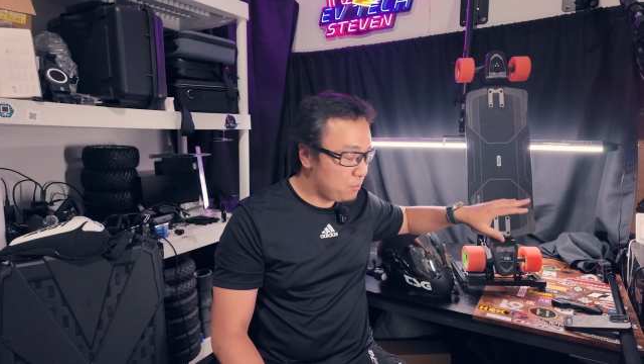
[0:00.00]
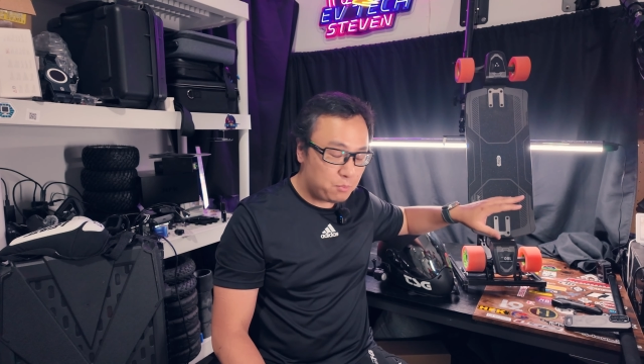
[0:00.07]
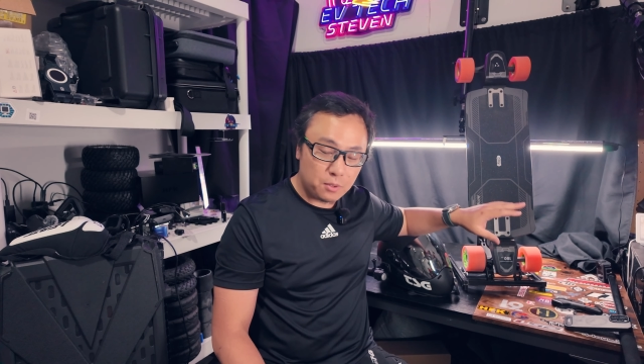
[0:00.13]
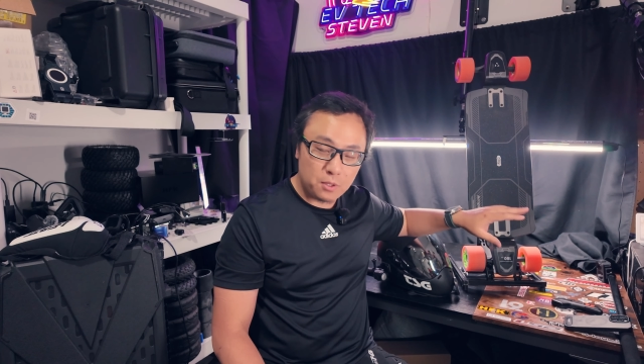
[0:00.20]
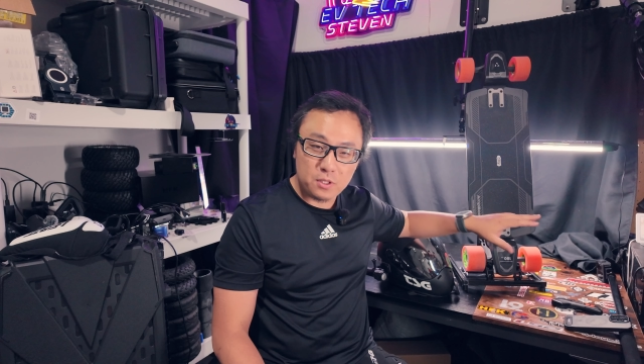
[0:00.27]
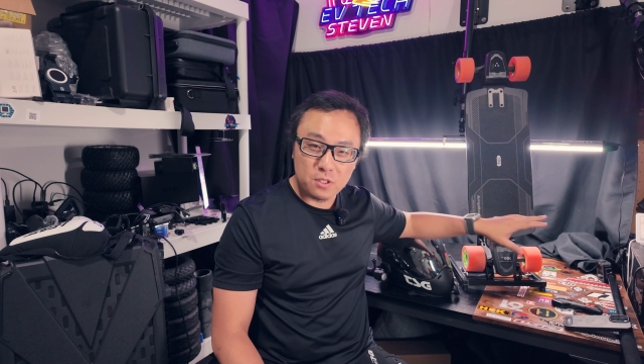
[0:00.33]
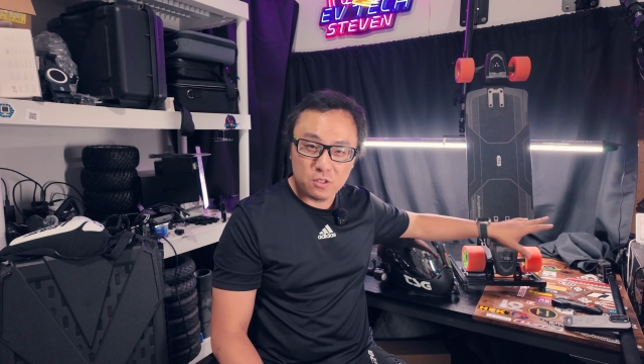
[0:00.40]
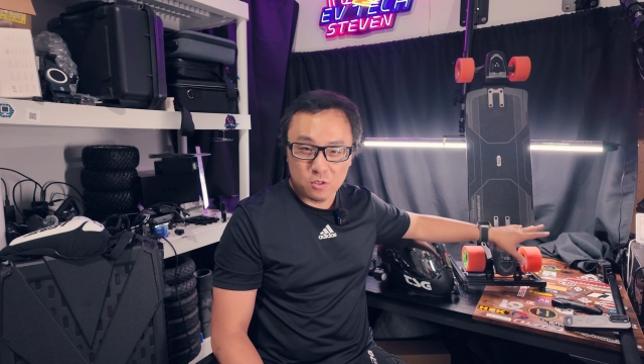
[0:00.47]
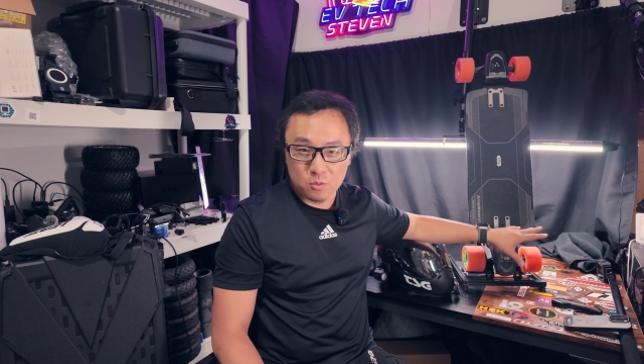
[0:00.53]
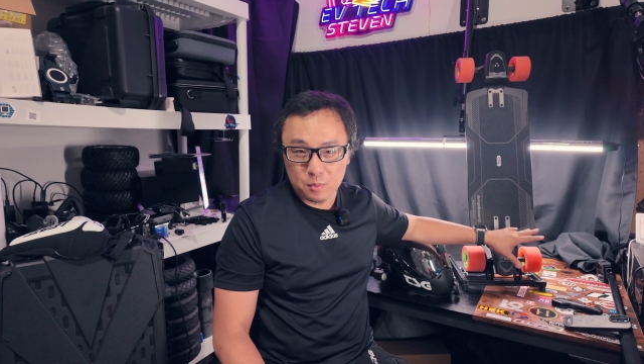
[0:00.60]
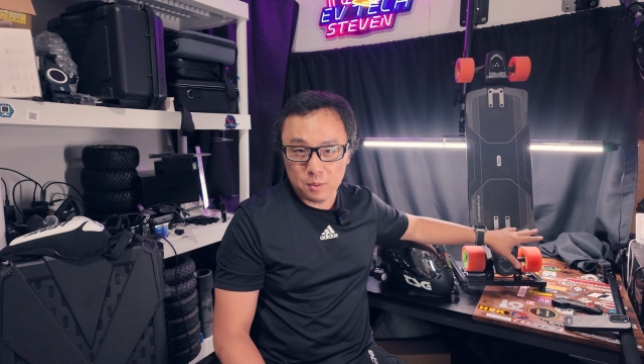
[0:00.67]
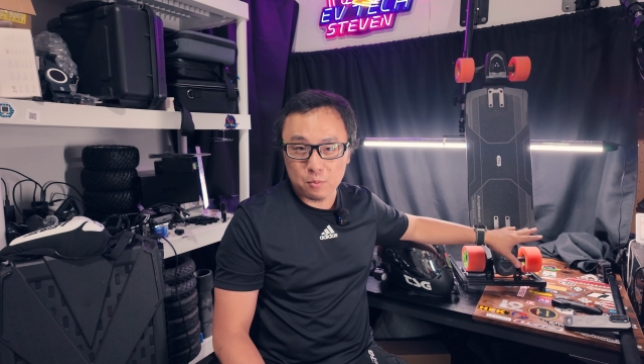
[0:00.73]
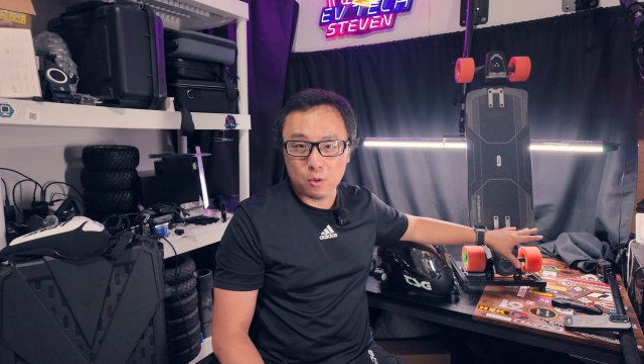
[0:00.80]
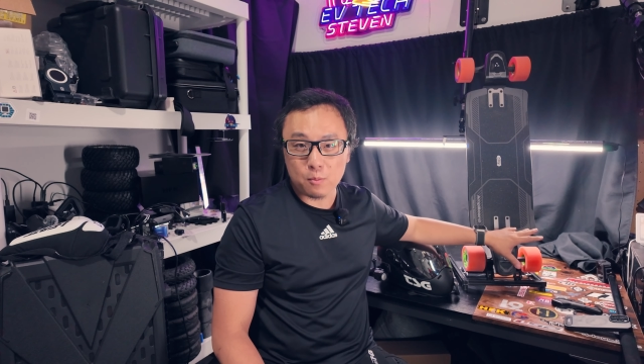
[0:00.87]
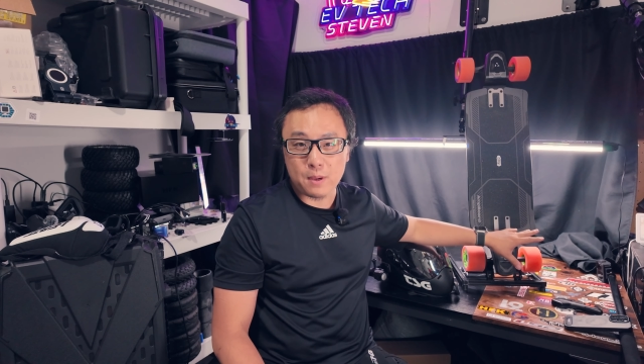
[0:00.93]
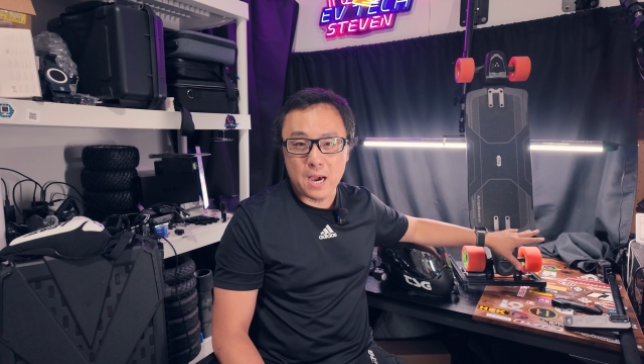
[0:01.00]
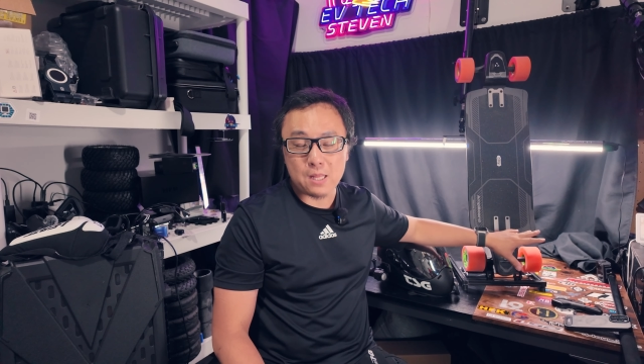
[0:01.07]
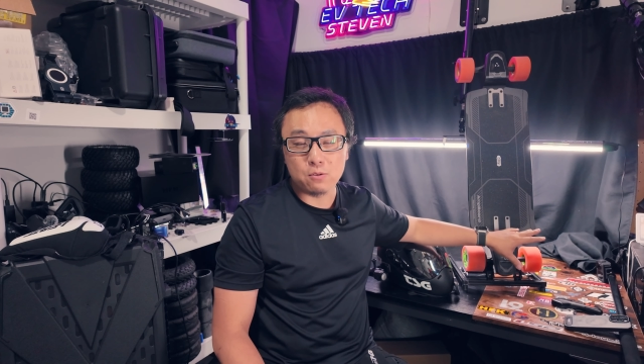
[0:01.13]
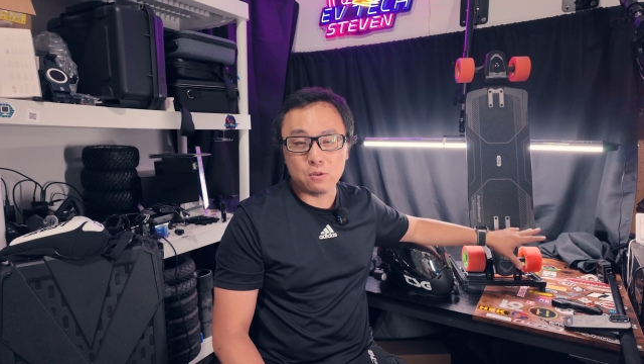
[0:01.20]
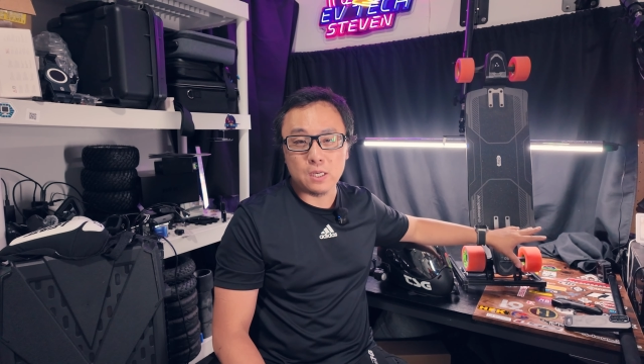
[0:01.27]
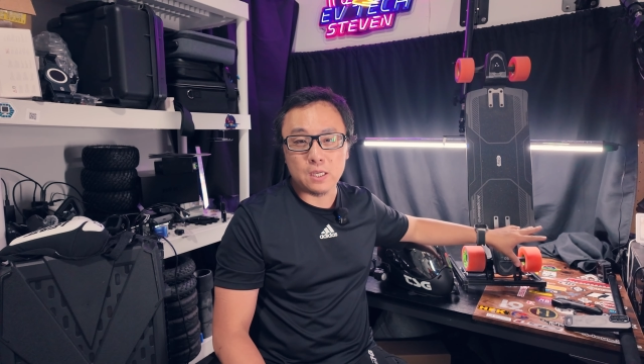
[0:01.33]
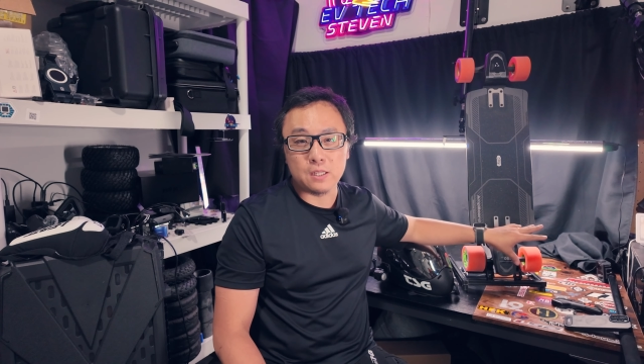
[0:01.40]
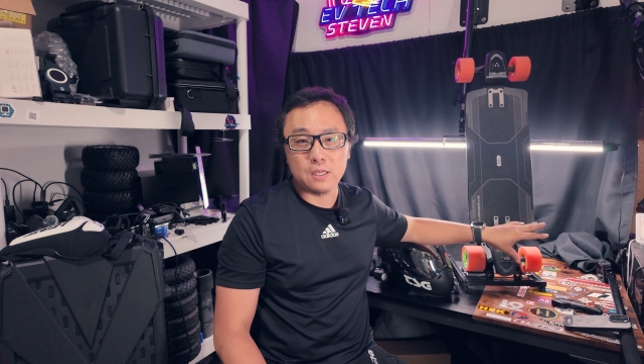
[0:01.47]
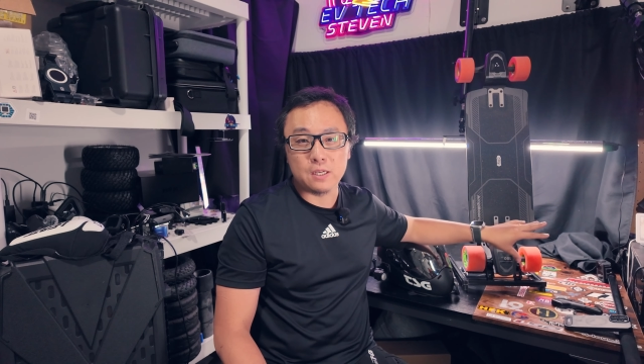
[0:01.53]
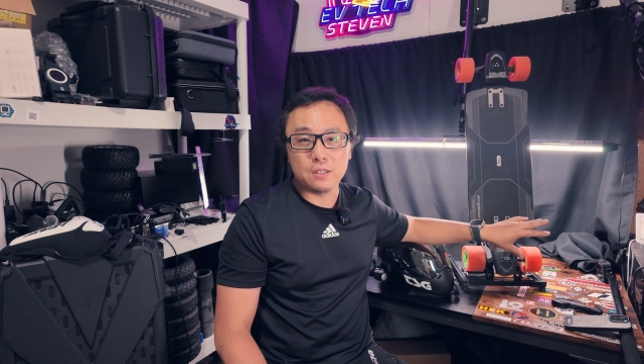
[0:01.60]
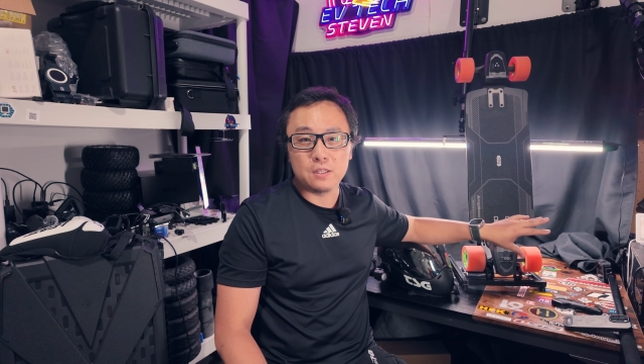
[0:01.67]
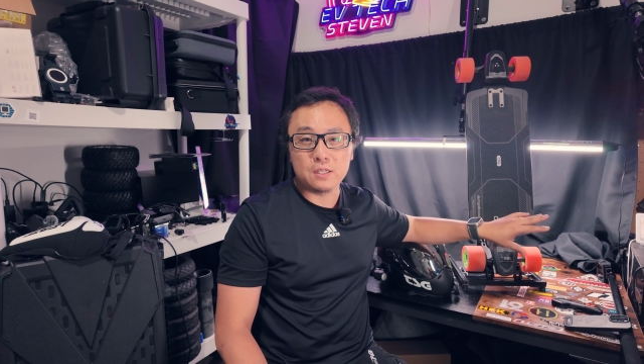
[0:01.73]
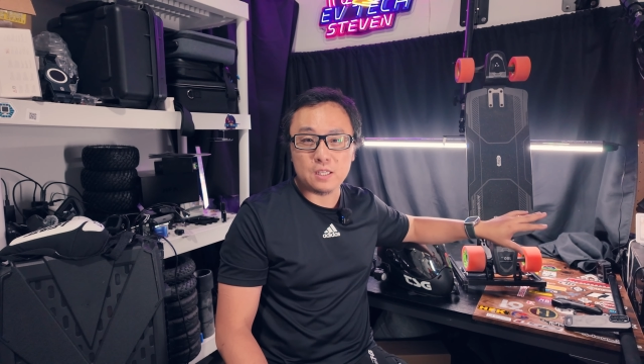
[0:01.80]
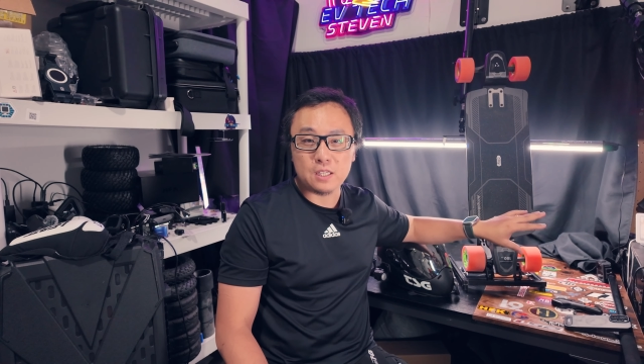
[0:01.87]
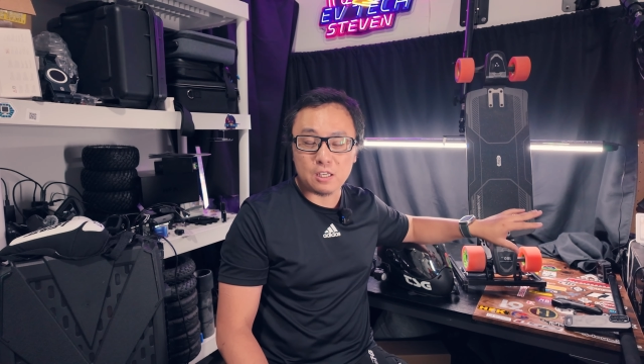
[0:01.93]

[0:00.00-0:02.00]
Put a little bit more battery in it.